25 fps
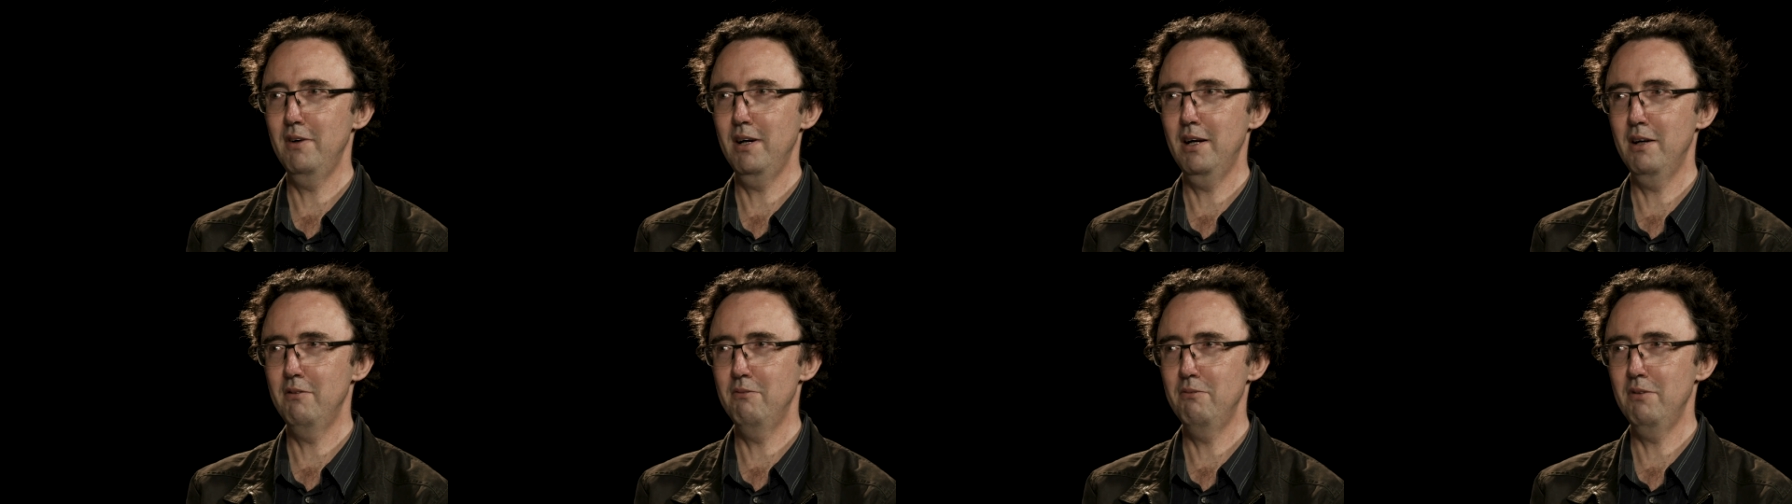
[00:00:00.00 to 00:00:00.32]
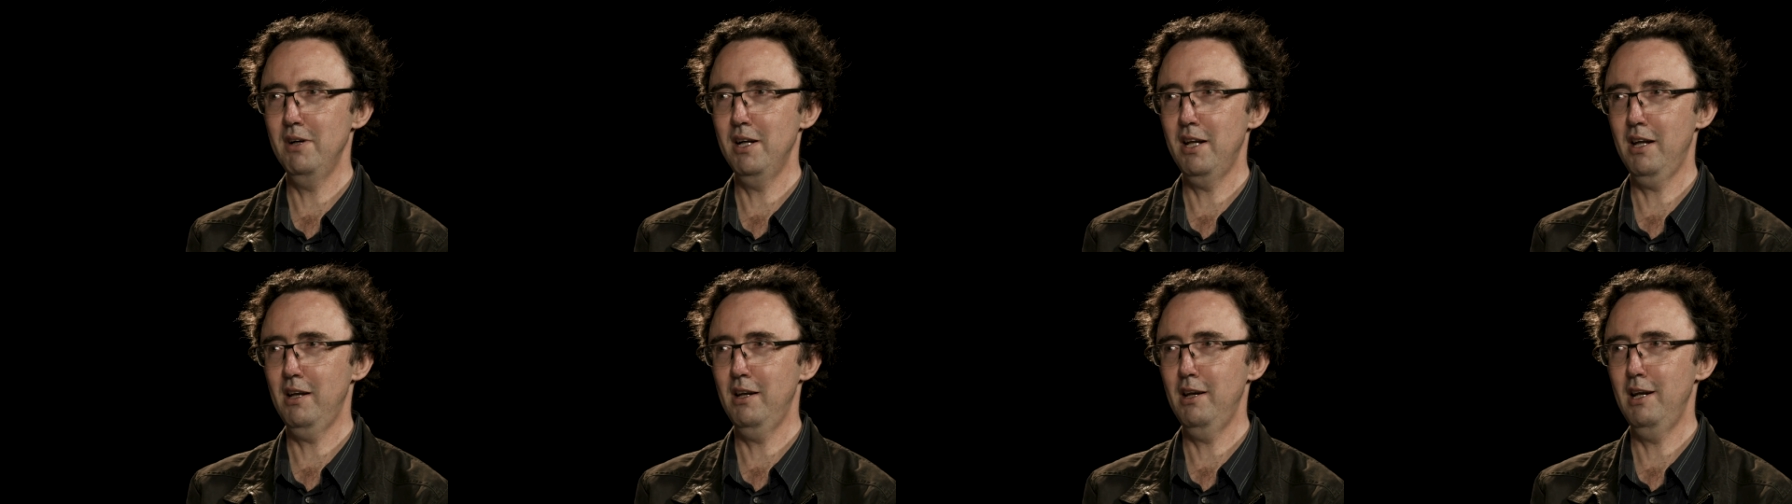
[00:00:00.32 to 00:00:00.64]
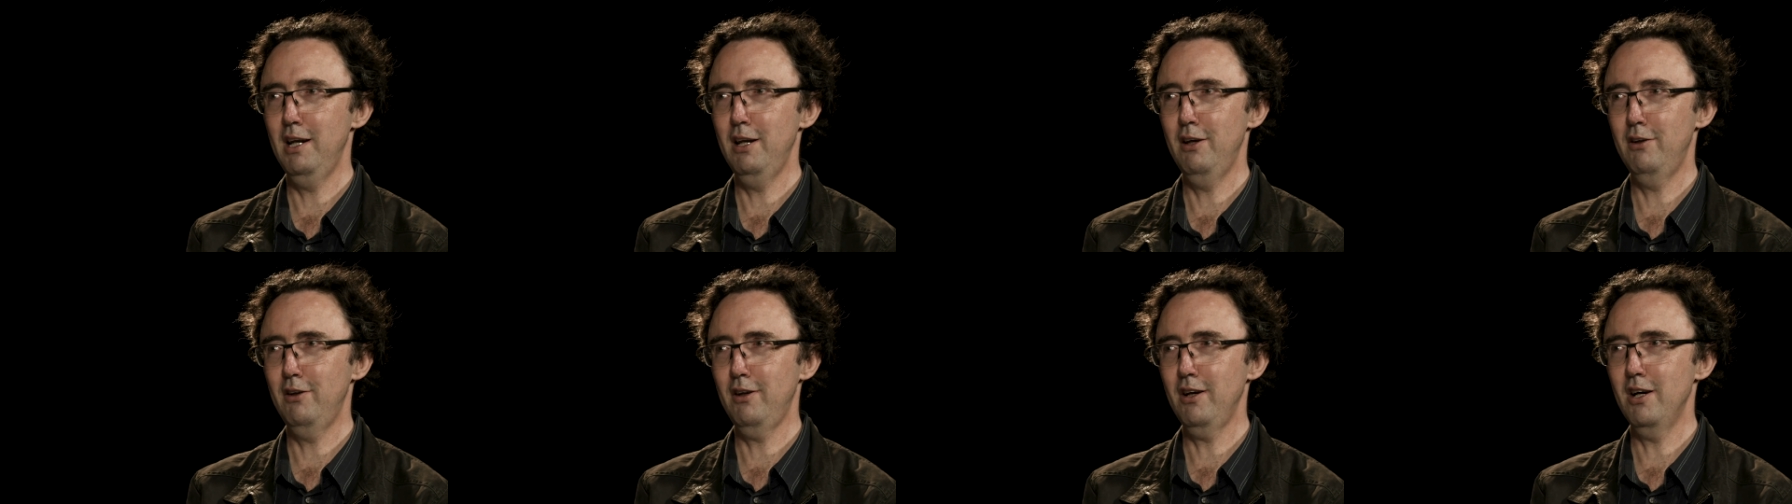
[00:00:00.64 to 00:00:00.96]
and funny,
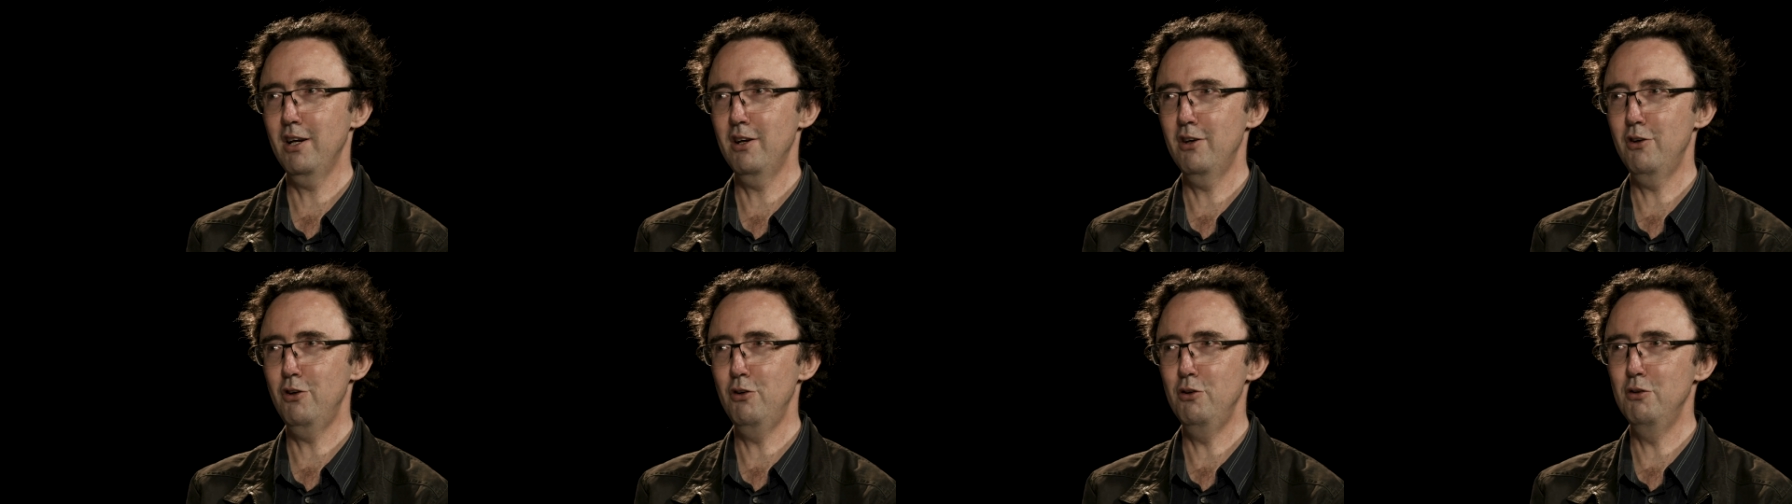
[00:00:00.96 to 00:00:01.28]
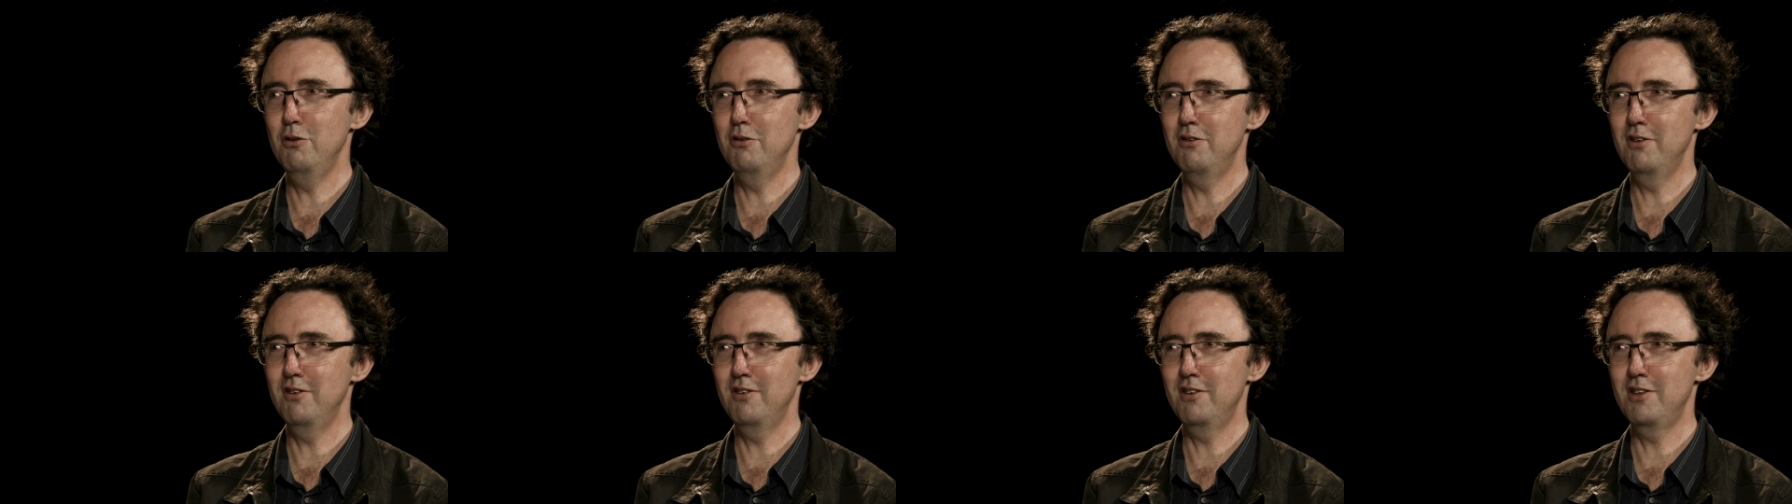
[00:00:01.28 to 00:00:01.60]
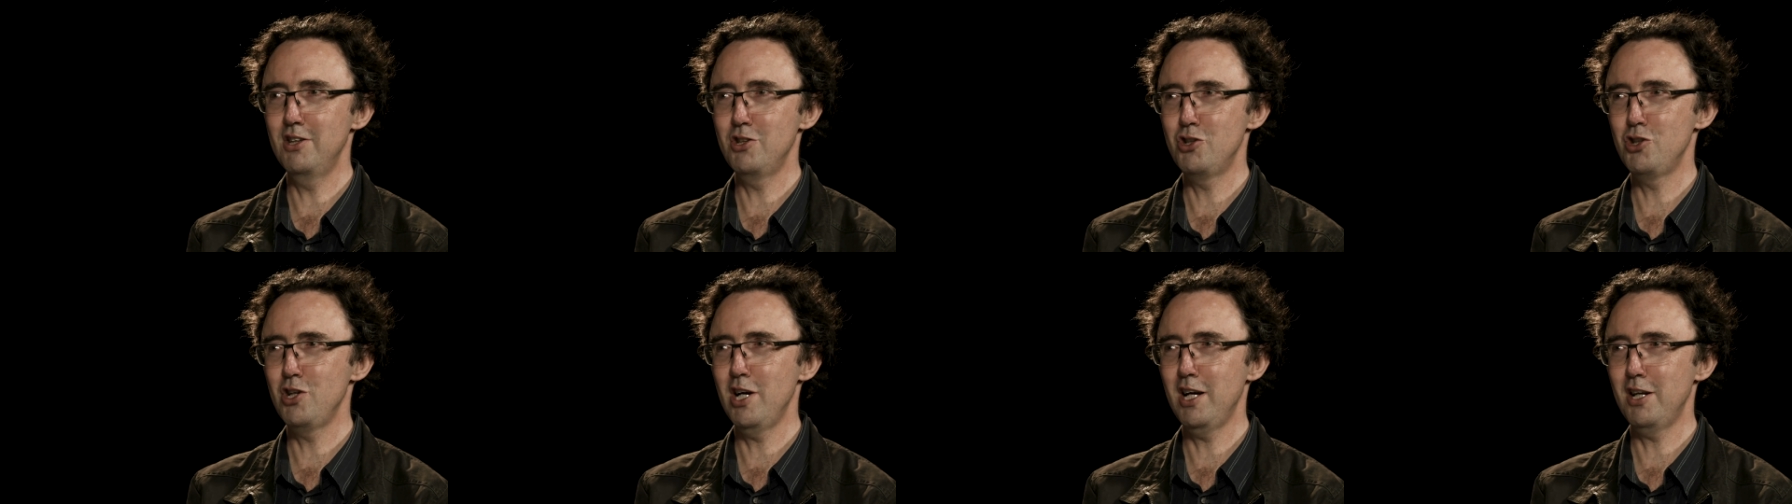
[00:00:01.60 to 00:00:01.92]
he kind of uses
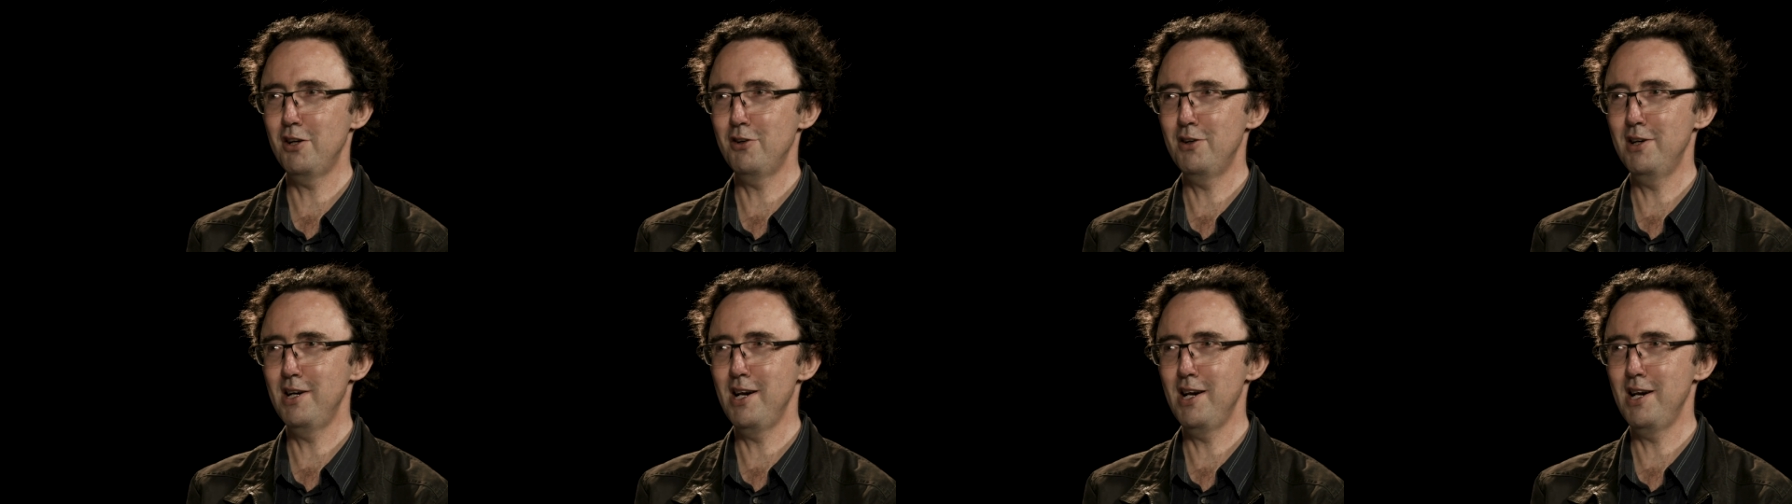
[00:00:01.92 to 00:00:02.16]
the shutter,